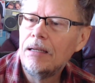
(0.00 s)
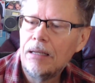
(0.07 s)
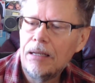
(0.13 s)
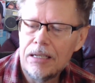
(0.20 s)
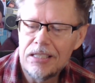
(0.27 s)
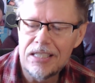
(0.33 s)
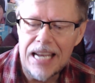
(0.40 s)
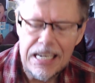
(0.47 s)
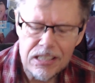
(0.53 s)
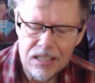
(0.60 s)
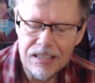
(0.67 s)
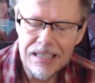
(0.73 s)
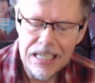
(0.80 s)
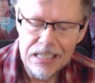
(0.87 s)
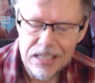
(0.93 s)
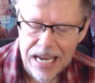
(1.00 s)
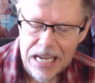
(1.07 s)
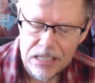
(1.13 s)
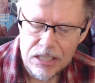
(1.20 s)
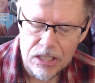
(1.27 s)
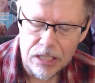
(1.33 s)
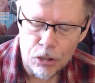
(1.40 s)
Station to
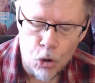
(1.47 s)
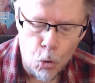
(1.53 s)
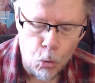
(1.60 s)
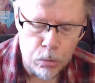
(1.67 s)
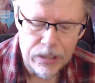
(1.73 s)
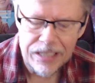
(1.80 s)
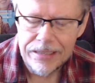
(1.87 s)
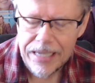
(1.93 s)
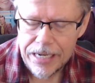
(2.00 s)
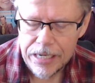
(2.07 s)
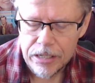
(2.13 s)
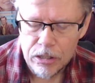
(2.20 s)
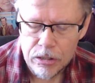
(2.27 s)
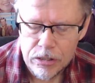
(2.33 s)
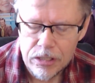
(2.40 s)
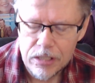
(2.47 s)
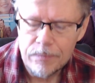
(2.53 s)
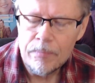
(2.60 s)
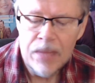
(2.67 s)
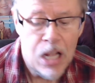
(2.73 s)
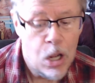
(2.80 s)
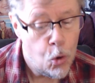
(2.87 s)
Station, Golden Years,
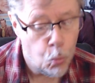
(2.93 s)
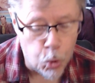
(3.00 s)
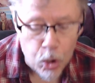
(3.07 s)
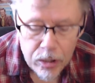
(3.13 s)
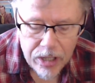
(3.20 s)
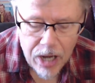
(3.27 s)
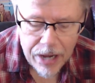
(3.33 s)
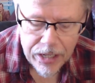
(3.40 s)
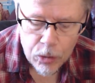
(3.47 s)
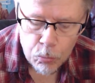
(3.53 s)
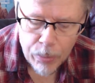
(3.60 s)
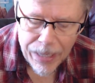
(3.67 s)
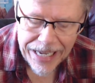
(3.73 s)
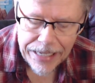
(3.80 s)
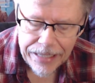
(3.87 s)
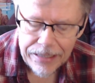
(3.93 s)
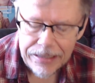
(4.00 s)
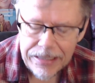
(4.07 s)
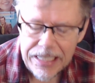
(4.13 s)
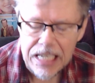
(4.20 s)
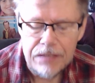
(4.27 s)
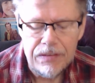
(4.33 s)
Word on a Ring,
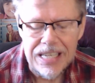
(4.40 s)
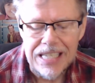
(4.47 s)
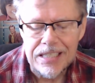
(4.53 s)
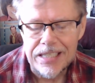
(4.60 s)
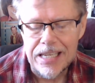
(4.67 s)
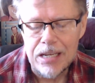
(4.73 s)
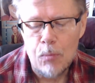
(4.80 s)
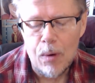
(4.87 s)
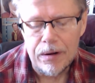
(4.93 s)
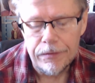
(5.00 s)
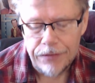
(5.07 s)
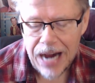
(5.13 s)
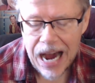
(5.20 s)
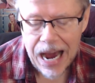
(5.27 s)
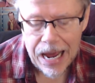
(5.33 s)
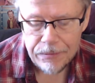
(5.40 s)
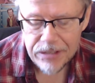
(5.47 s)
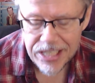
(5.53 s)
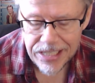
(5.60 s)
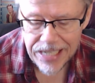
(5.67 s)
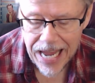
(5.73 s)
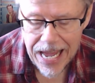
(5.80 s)
TVC15,
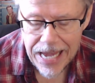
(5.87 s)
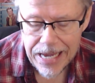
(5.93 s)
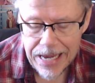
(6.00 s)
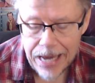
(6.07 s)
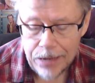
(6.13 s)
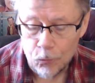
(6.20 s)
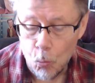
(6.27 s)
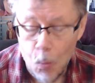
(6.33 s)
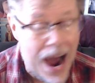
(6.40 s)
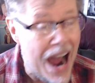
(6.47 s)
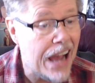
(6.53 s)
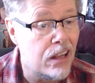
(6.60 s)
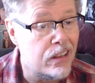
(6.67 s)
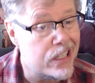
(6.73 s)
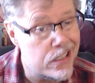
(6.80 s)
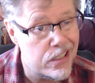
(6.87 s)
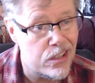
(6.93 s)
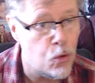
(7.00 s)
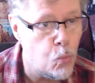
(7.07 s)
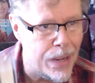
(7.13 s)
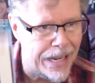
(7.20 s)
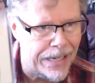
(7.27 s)
Stay, and Wild as the
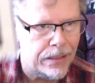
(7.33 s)
Wind.